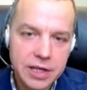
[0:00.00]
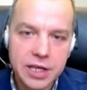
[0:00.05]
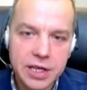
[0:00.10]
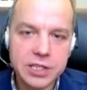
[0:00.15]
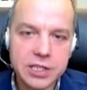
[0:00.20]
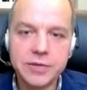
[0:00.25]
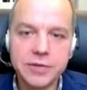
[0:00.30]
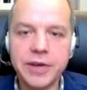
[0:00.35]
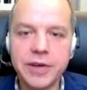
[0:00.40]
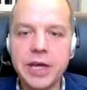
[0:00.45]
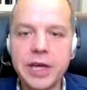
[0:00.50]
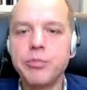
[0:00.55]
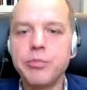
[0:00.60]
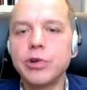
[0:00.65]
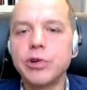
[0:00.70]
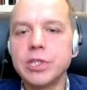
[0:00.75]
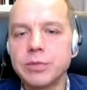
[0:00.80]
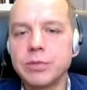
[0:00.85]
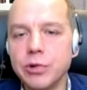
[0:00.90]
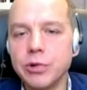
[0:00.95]
it's very
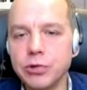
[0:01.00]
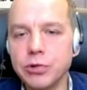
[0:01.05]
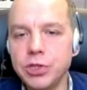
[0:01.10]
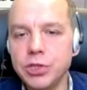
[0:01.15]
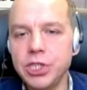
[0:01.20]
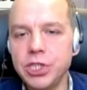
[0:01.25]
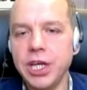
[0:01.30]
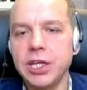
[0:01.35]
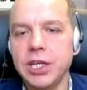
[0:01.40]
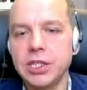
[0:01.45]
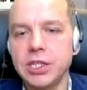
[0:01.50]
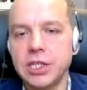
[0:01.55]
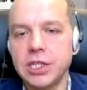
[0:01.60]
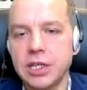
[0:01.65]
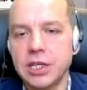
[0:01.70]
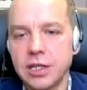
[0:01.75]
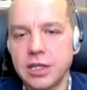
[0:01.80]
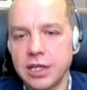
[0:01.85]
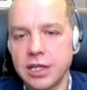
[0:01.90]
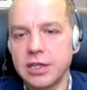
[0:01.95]
impossible to change
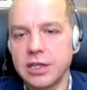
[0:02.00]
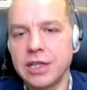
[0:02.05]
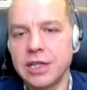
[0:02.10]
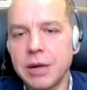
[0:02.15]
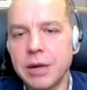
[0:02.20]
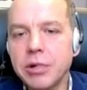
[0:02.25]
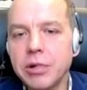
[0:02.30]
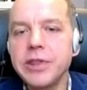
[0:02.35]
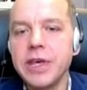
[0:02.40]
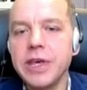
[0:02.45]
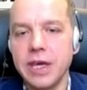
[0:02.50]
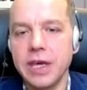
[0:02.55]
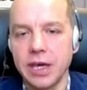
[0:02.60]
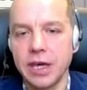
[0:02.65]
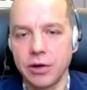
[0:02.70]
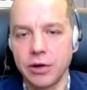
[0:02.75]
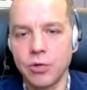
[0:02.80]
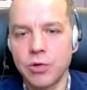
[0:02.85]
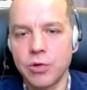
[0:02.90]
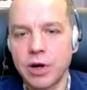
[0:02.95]
that double
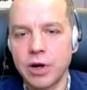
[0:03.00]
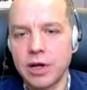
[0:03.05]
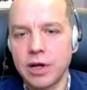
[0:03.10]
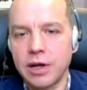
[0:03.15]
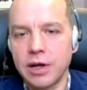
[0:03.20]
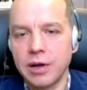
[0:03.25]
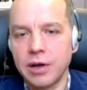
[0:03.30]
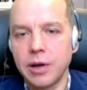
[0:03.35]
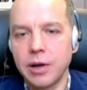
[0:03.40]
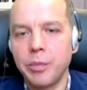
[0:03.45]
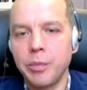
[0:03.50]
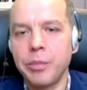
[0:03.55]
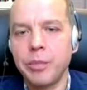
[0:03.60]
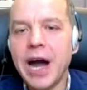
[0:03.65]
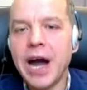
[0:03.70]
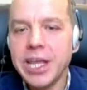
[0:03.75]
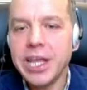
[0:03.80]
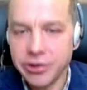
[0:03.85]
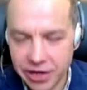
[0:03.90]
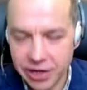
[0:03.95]
thinking or uh,
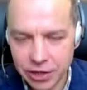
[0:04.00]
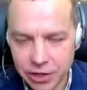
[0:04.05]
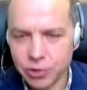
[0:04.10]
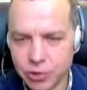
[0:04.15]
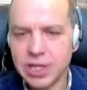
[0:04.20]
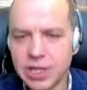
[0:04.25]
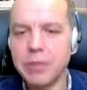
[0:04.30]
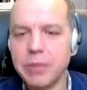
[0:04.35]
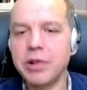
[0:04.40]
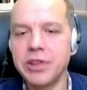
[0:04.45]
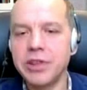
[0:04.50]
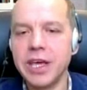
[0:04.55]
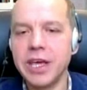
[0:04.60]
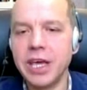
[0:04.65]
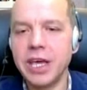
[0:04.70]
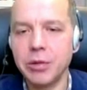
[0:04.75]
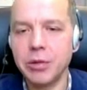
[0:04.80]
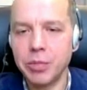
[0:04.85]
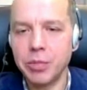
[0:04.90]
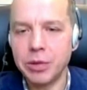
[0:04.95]
binary, not double
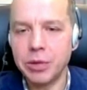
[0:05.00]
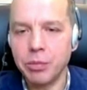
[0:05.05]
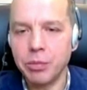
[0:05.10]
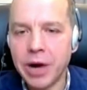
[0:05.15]
thinking, but